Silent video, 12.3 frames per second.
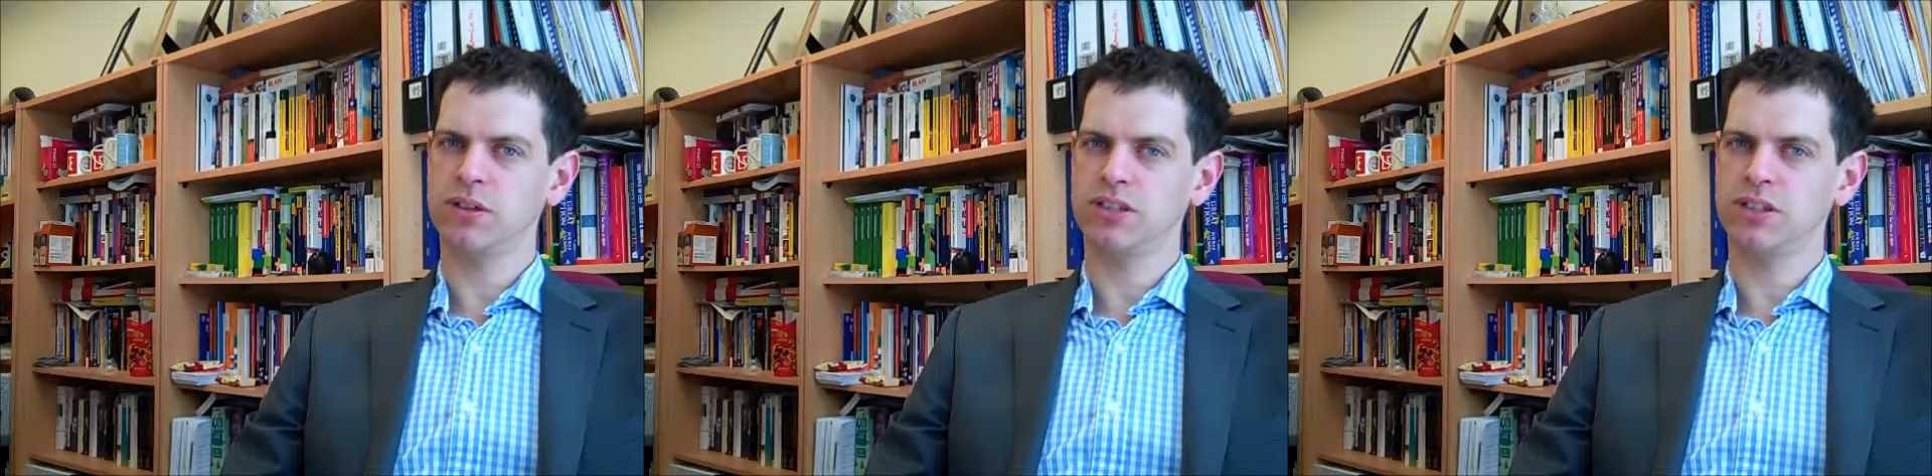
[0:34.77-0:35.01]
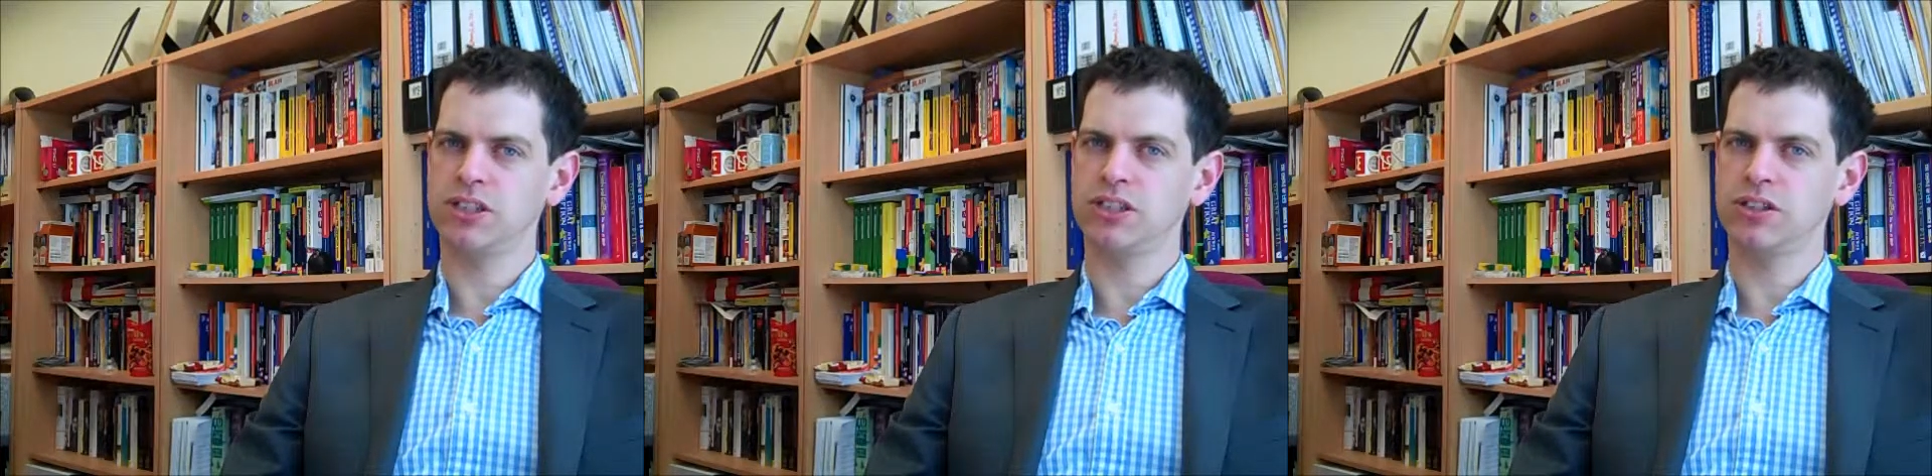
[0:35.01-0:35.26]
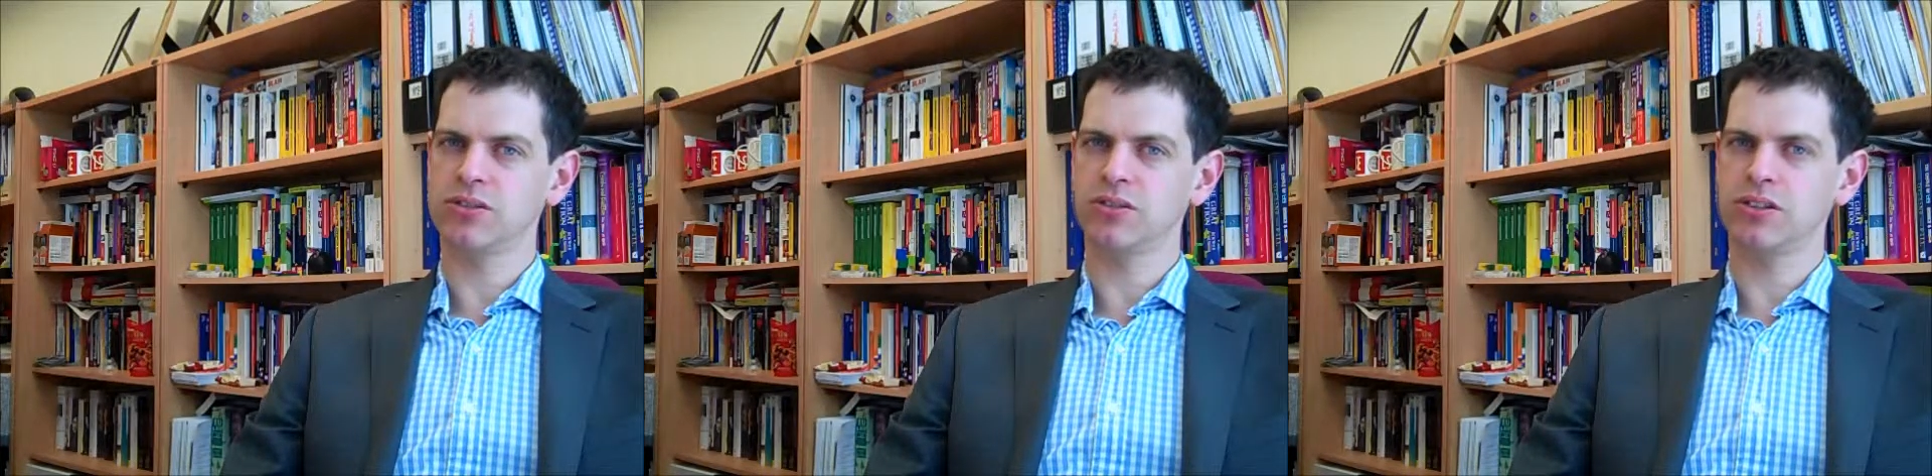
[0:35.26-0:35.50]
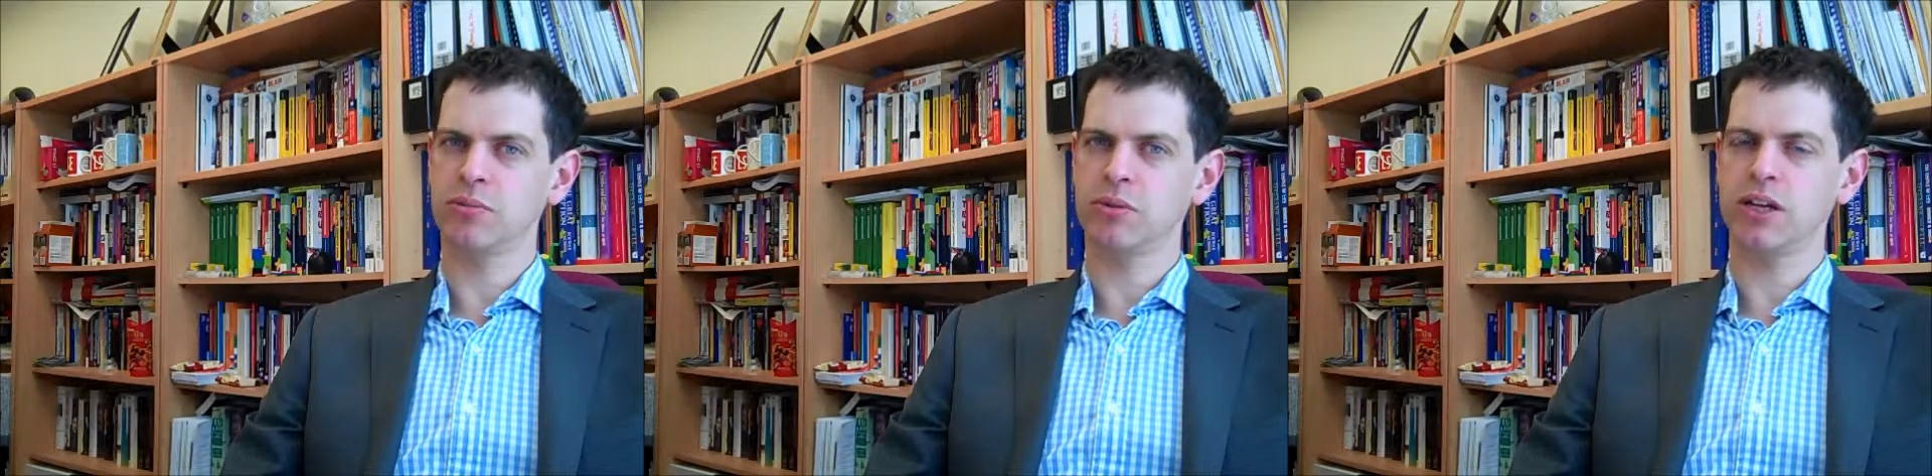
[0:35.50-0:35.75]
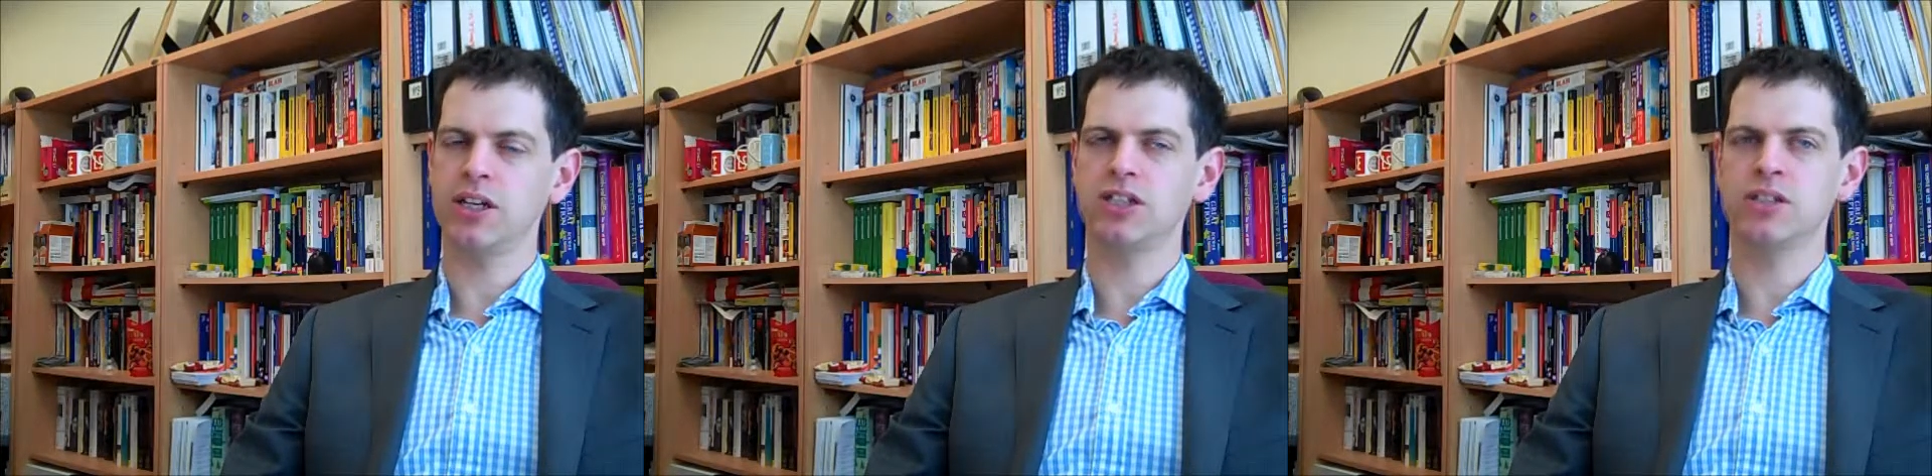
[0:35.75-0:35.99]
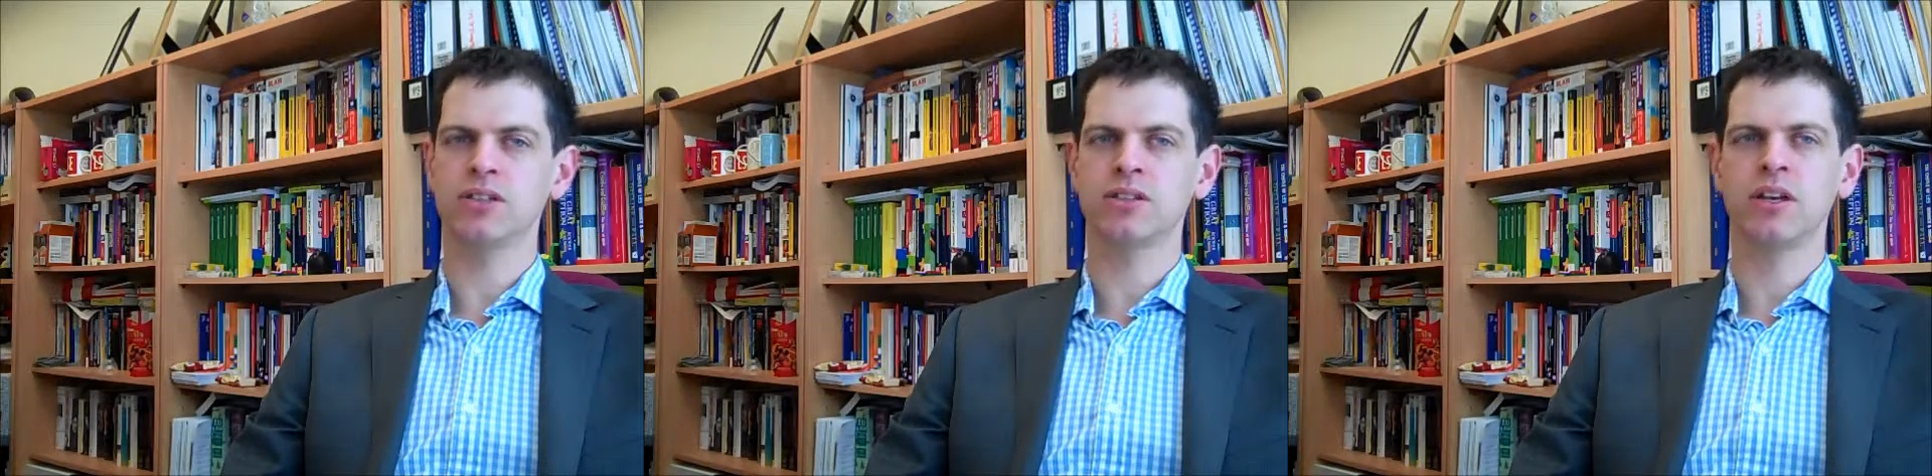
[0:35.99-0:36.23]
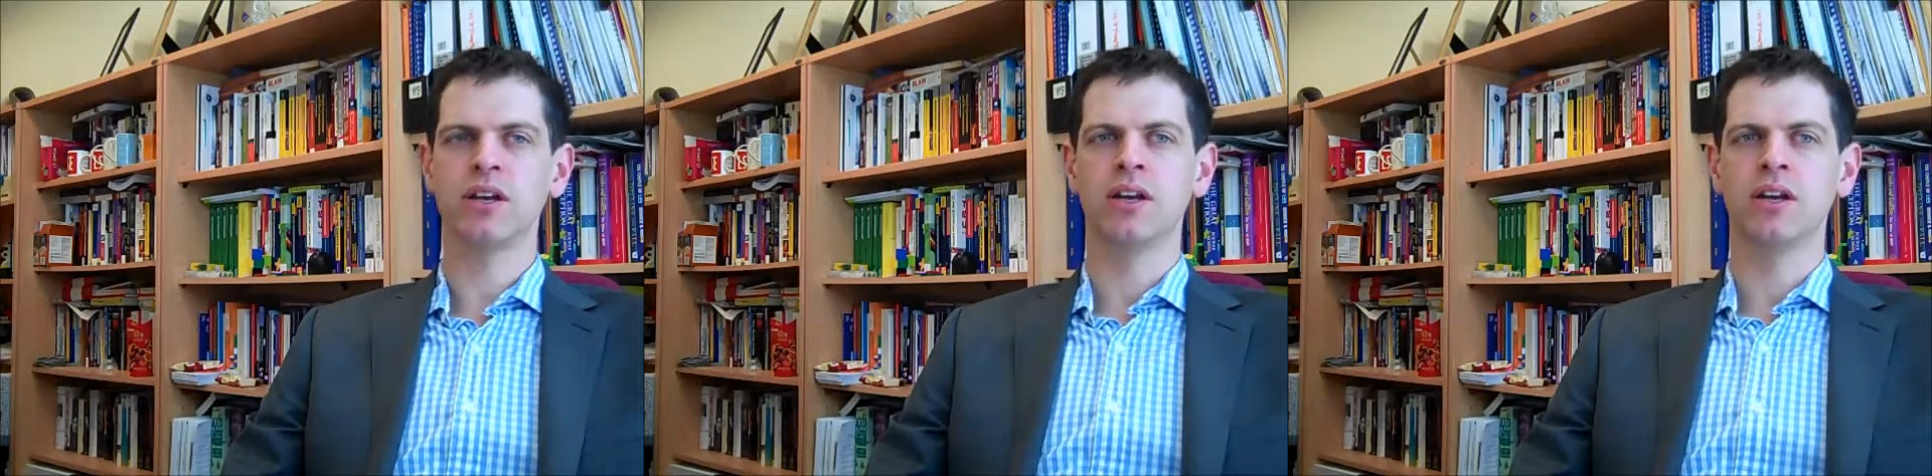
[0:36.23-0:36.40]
our teaching through simulations,